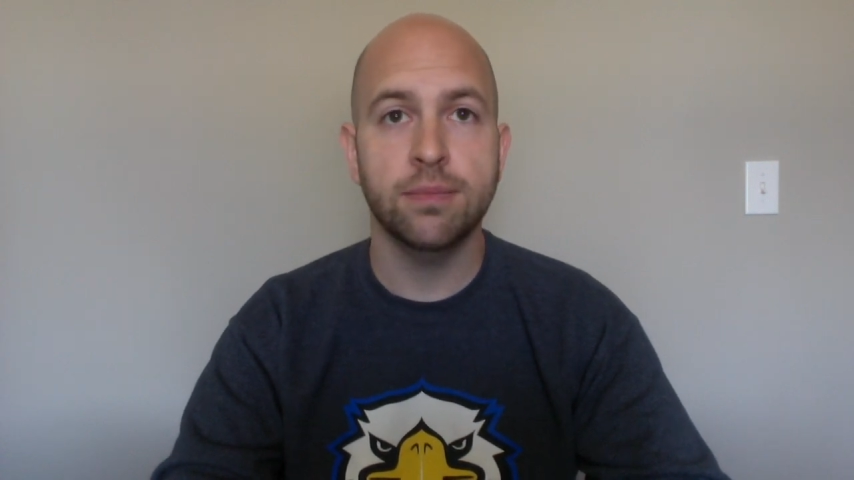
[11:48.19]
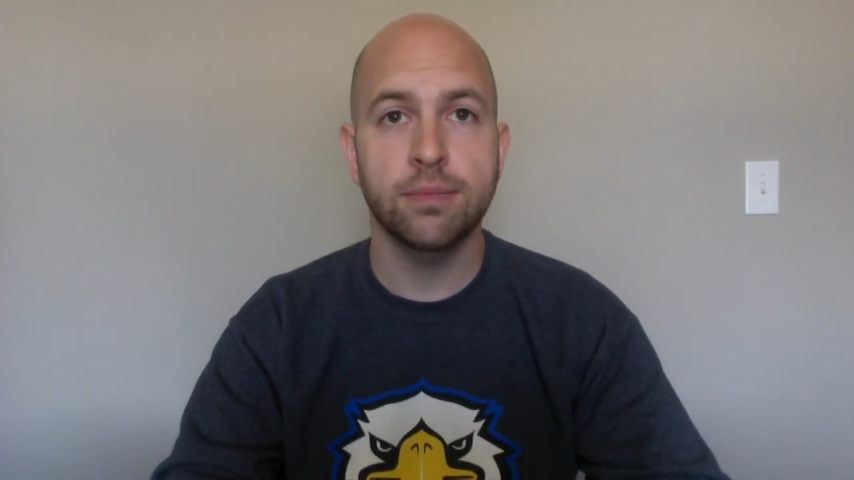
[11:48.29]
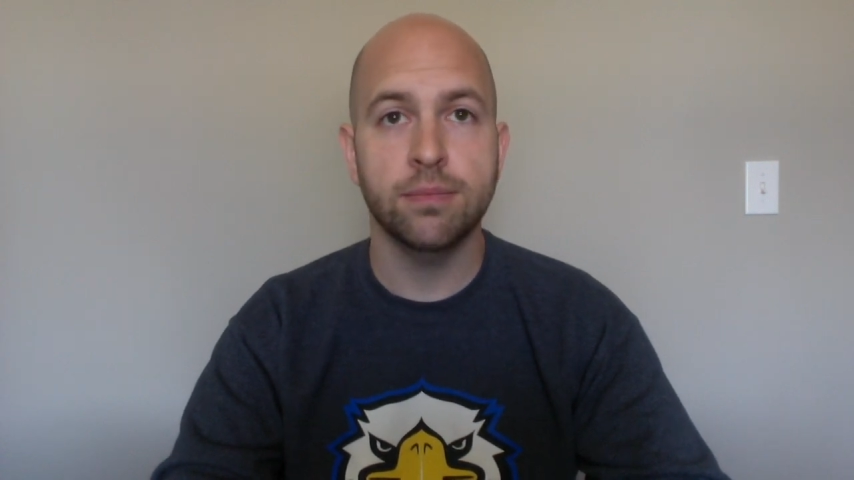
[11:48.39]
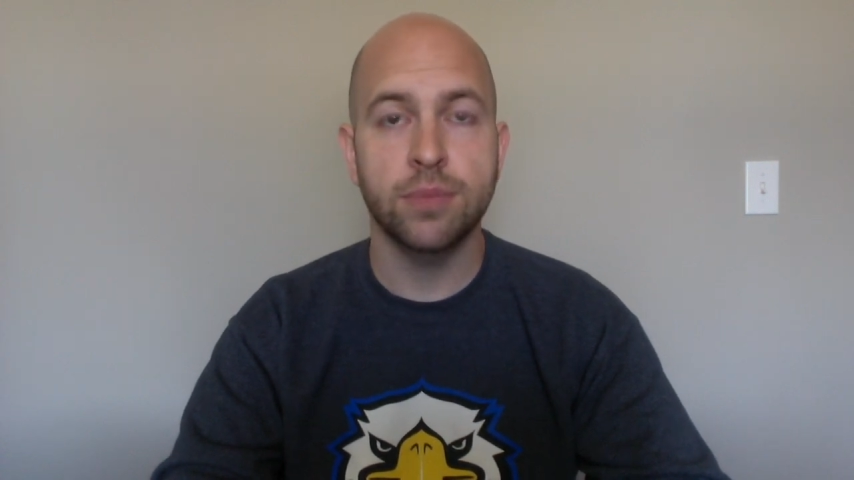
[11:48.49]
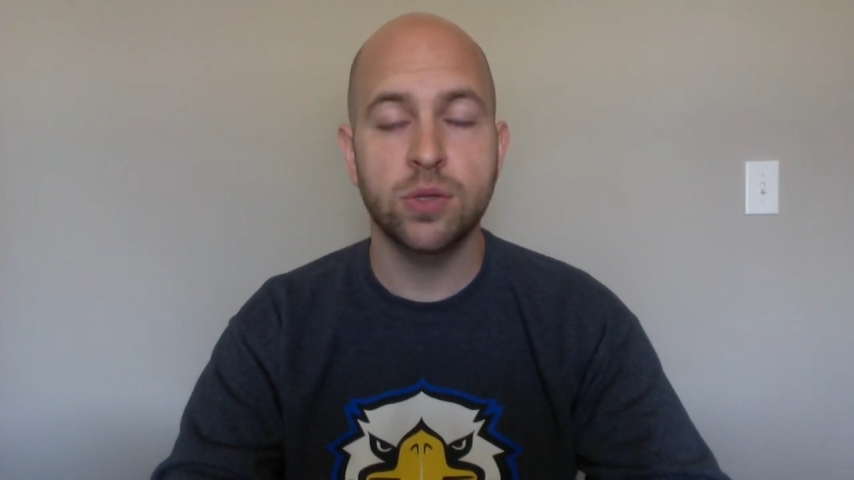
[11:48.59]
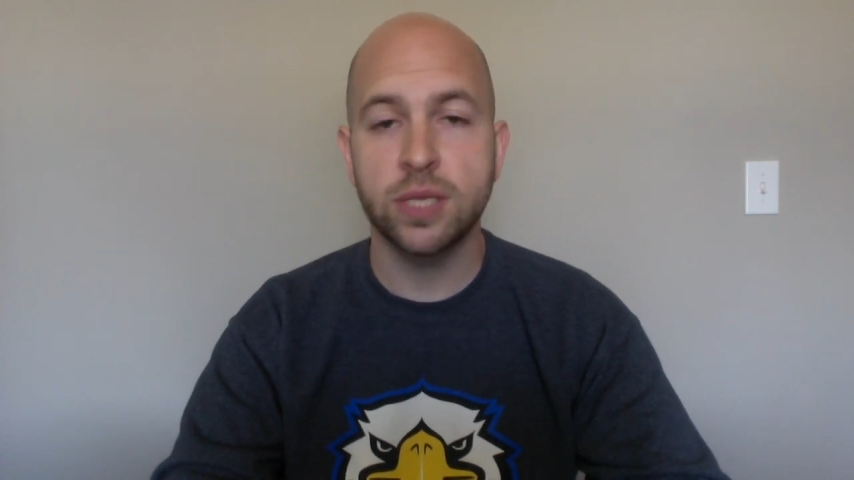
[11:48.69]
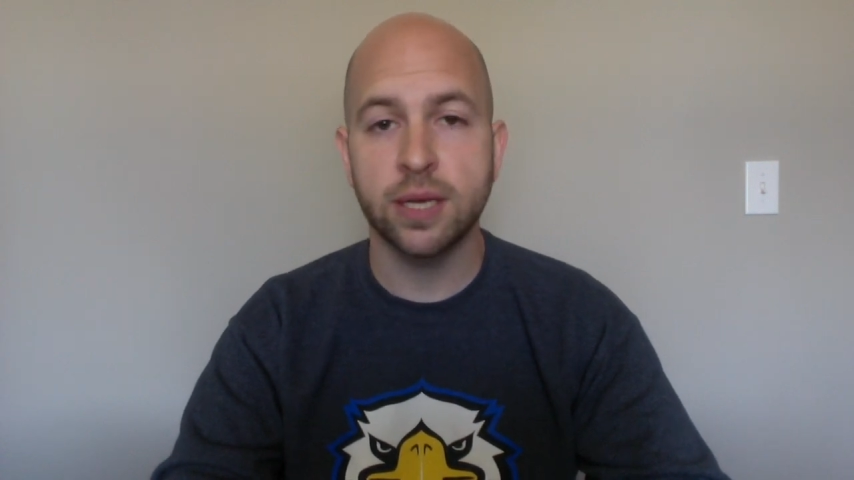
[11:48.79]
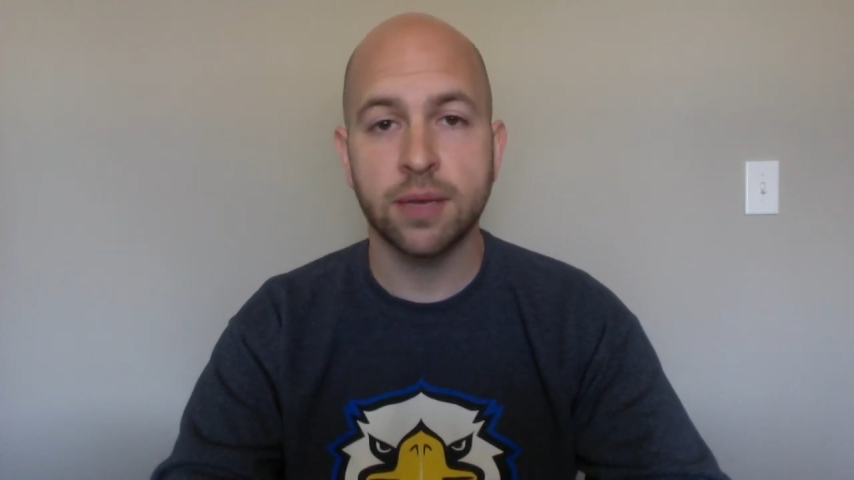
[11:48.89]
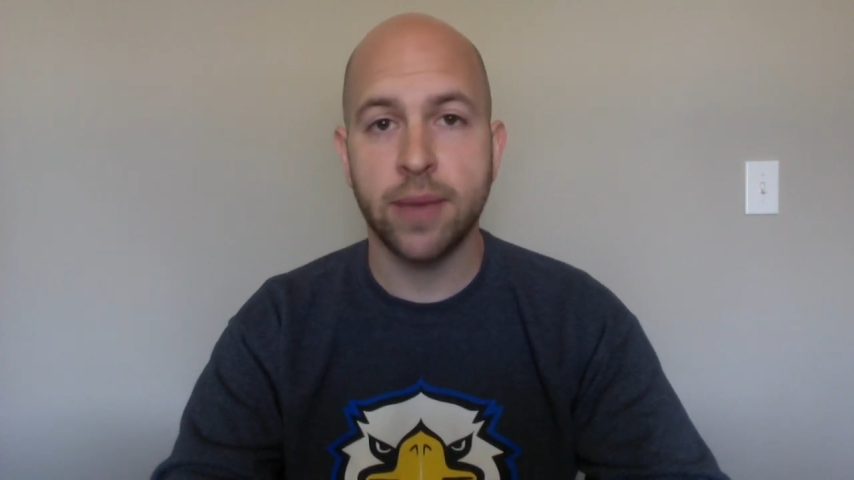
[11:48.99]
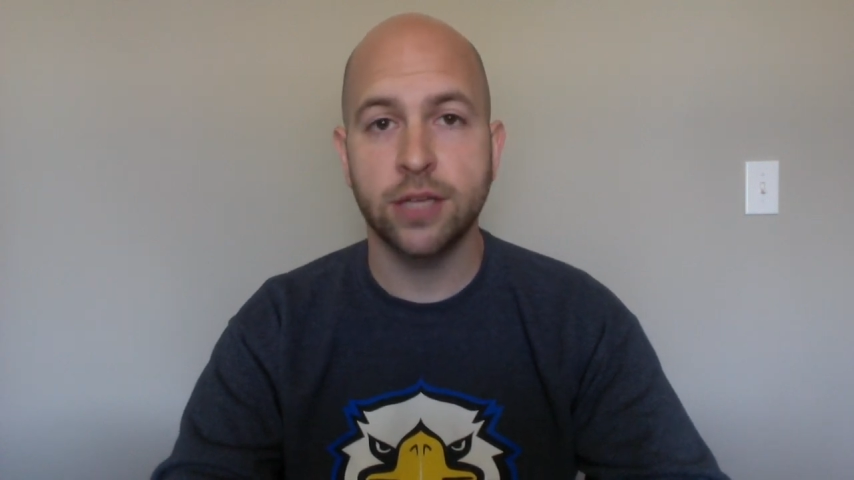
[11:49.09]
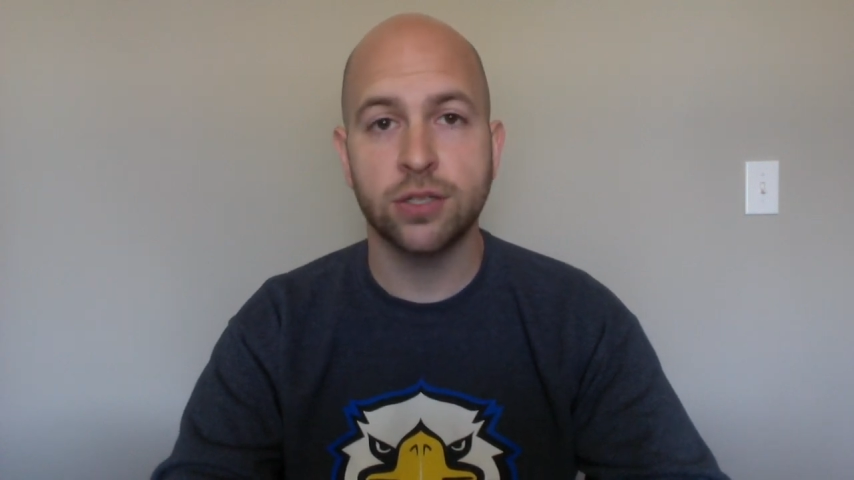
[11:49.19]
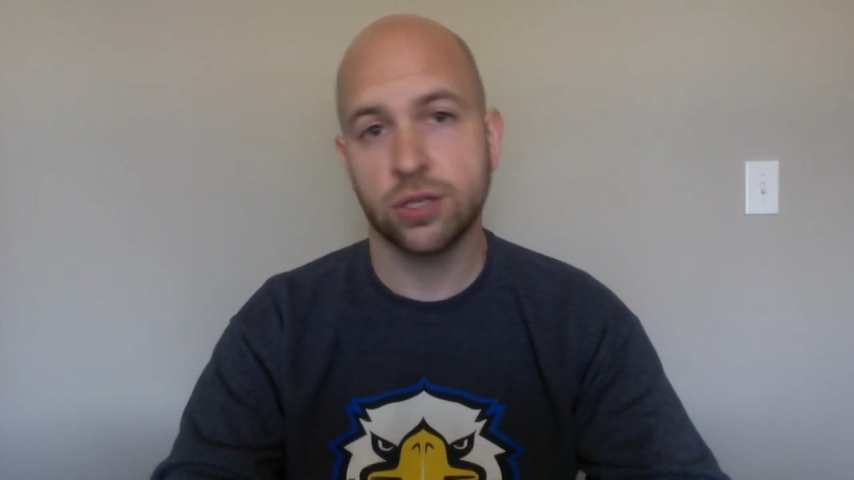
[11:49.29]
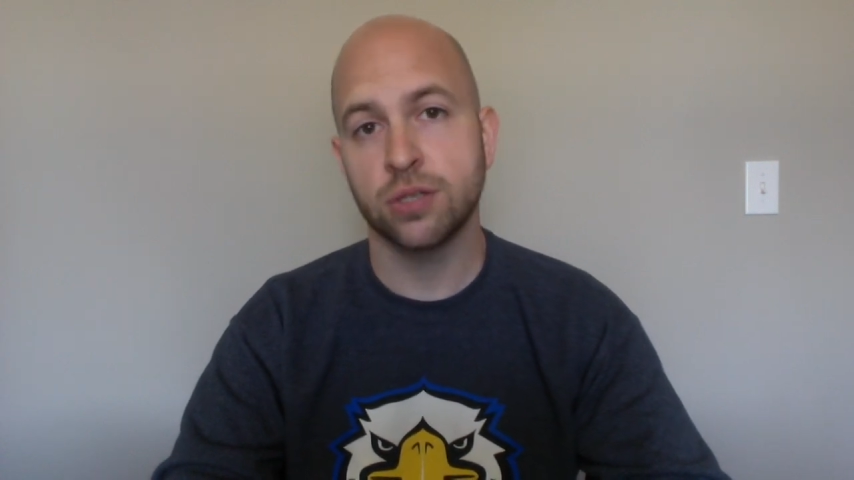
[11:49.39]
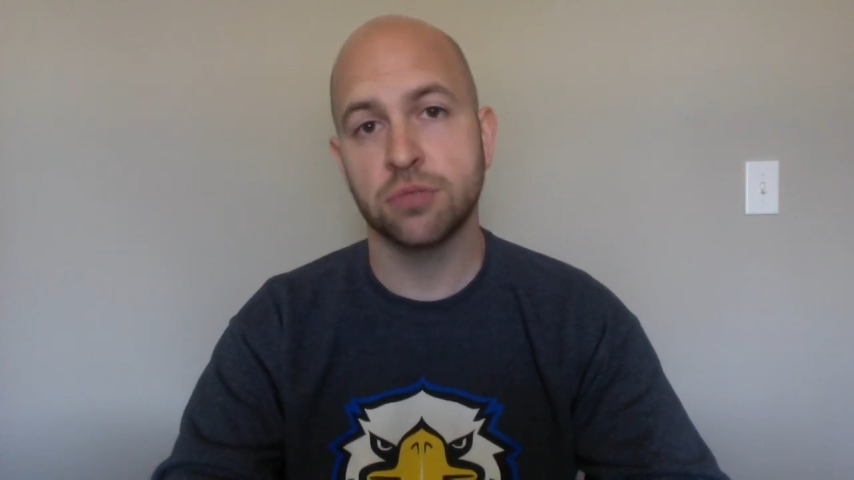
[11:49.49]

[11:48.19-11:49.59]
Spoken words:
music majors,